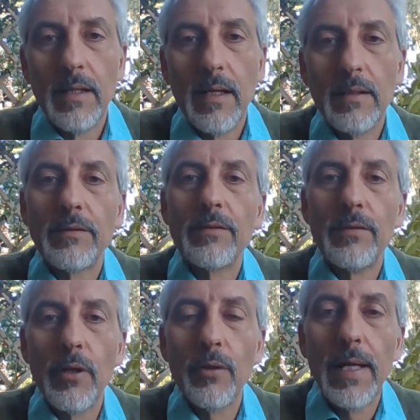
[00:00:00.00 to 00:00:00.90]
And to
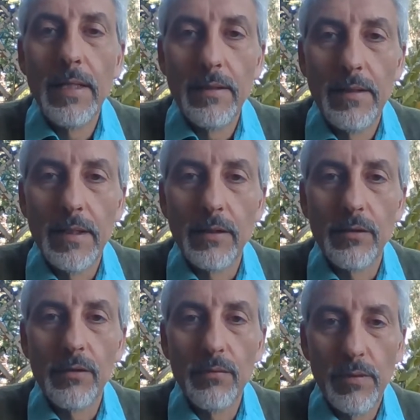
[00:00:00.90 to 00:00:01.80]
know anything,
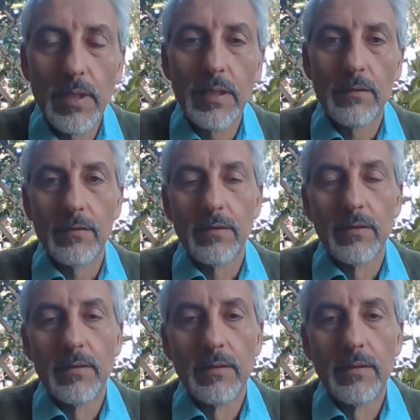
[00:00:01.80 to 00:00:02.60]
two things